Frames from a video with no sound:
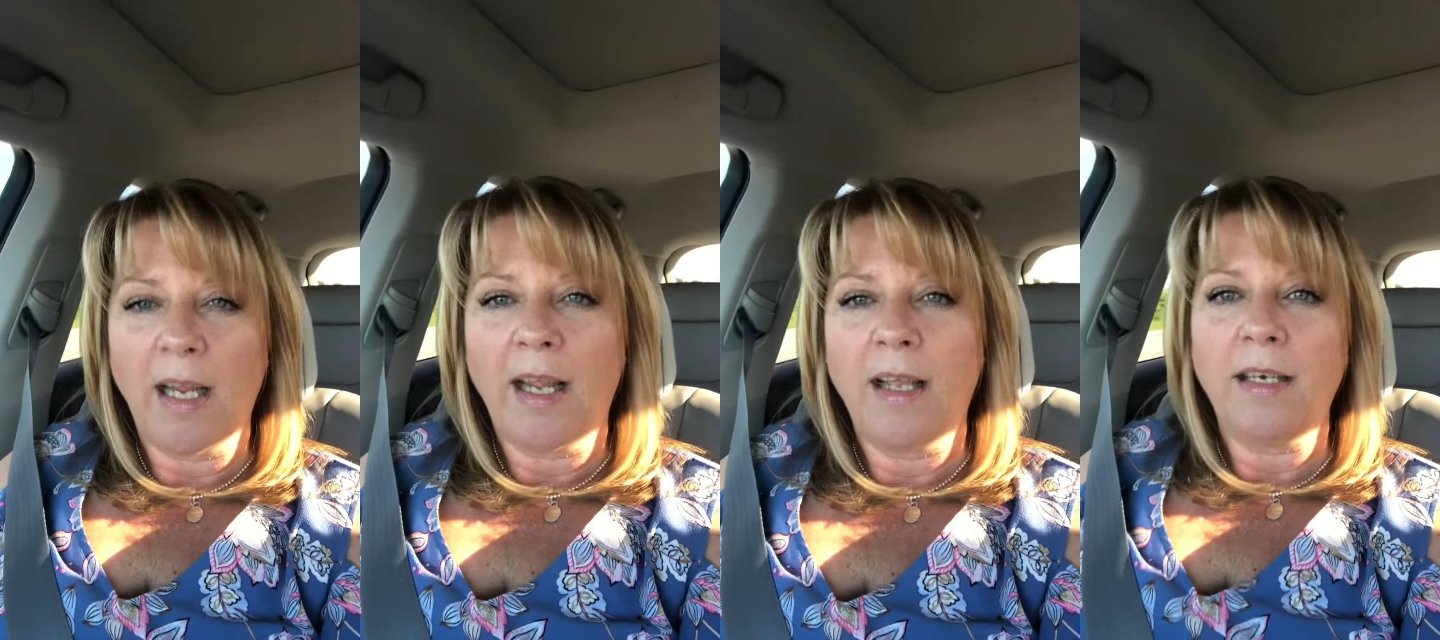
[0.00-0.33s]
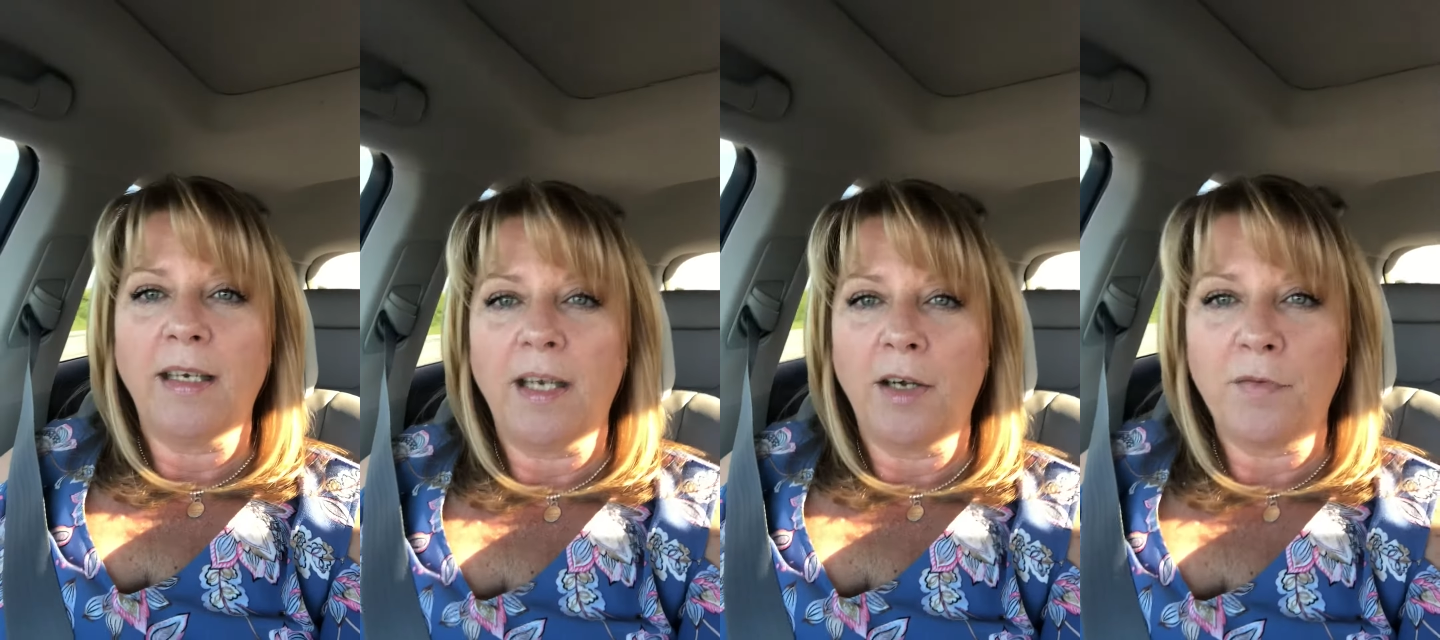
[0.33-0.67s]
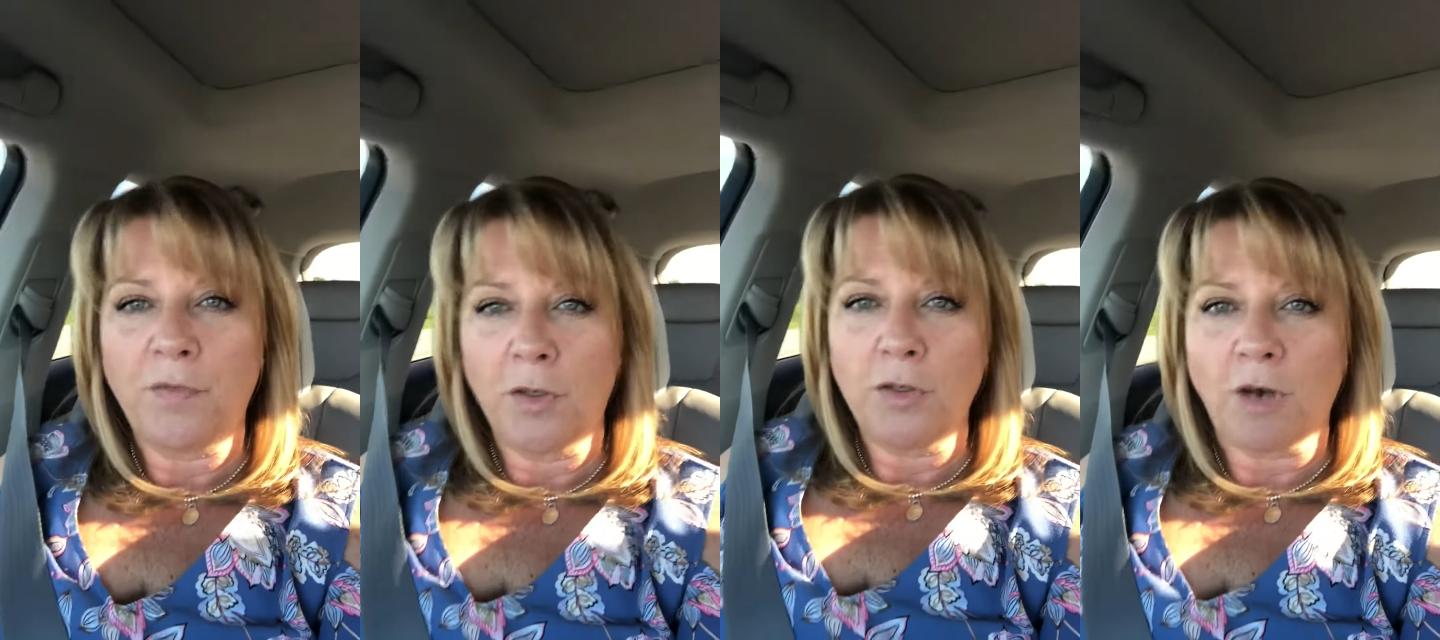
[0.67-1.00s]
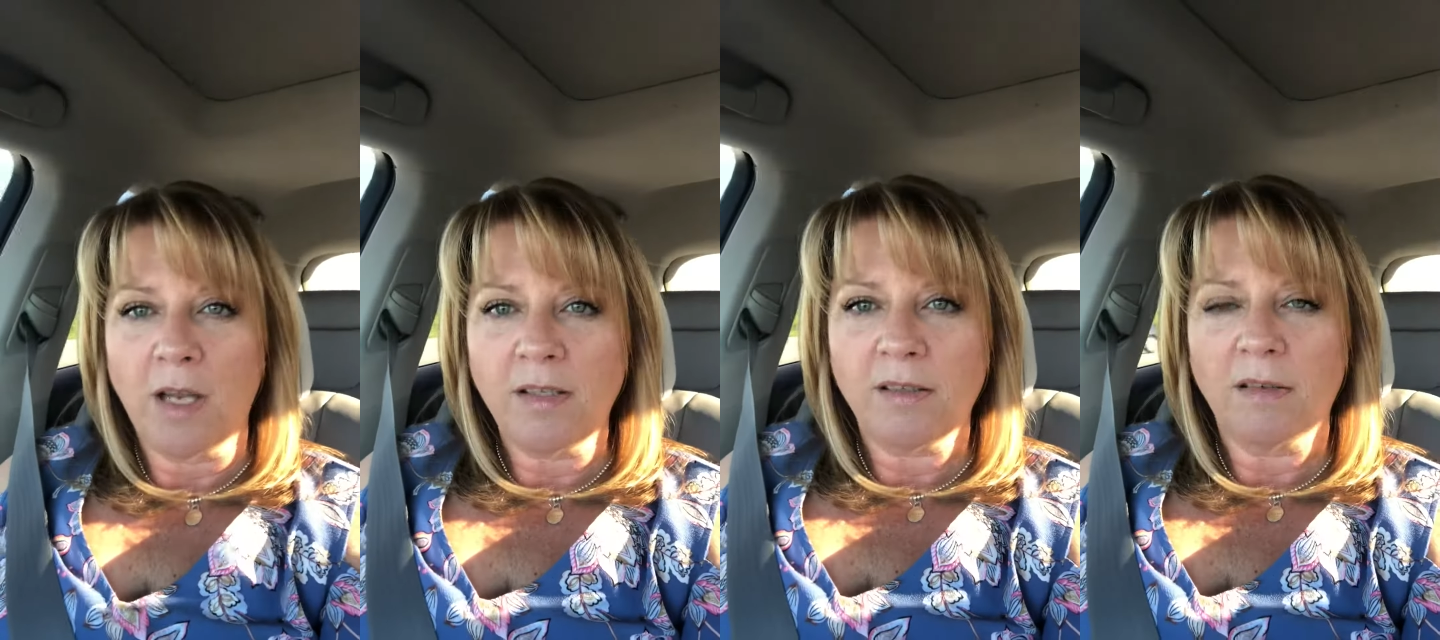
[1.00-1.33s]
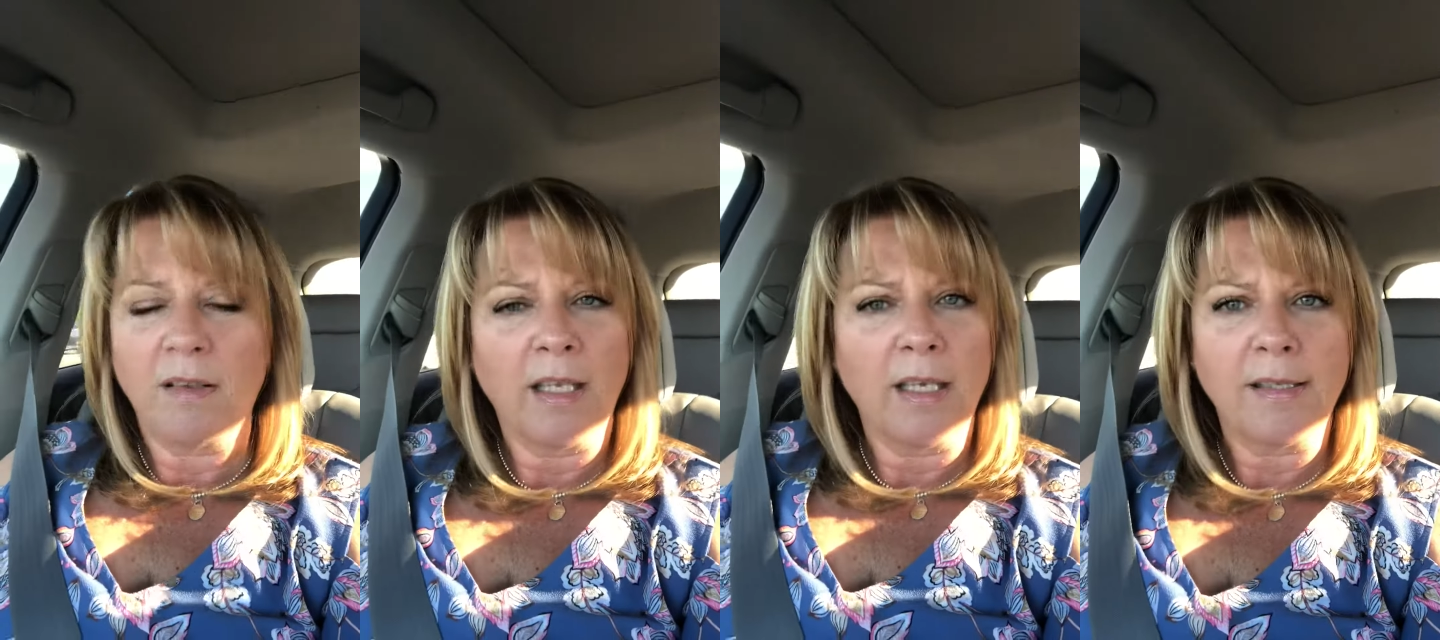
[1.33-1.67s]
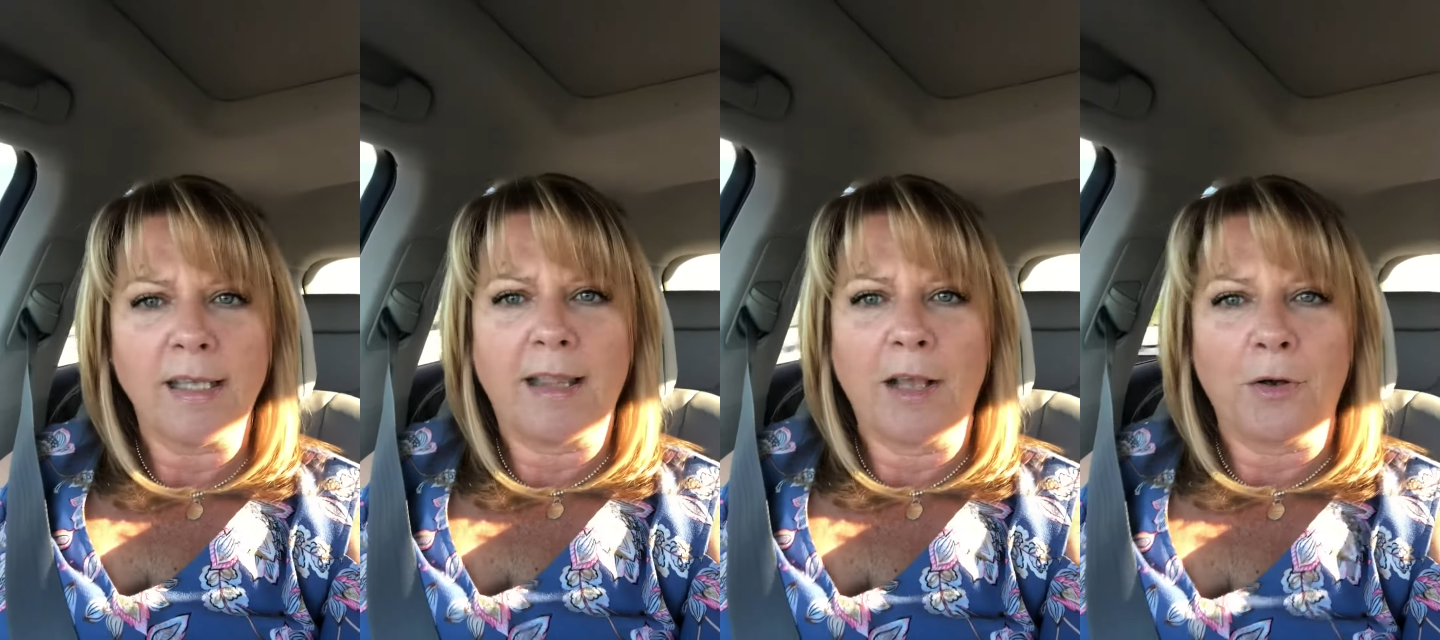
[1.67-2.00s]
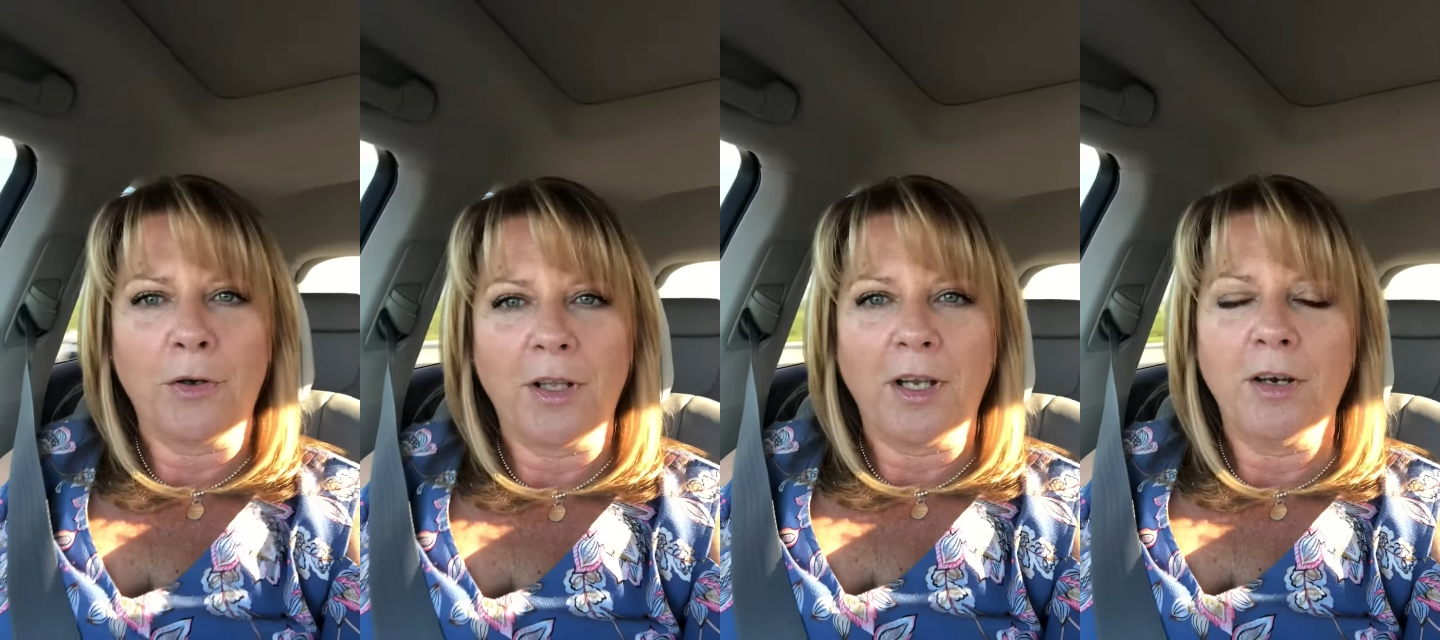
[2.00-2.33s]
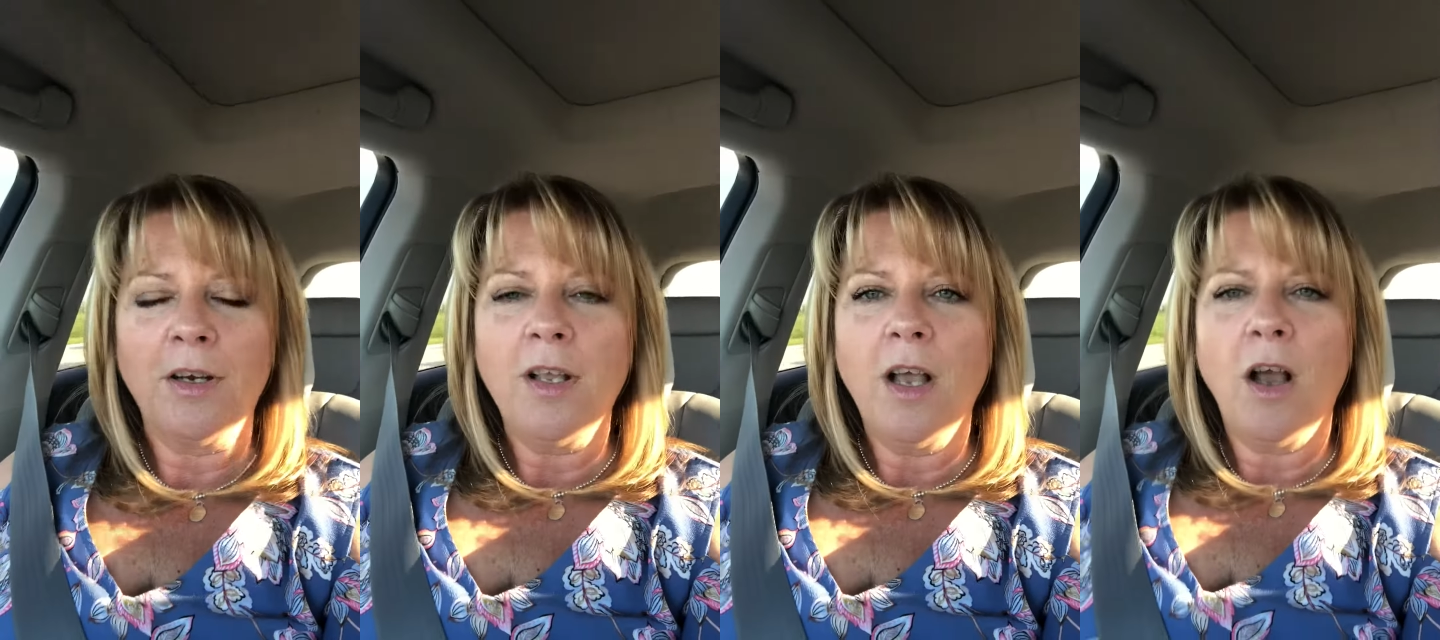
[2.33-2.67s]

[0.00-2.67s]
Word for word: and I needed it for a dress. I think I said that earlier.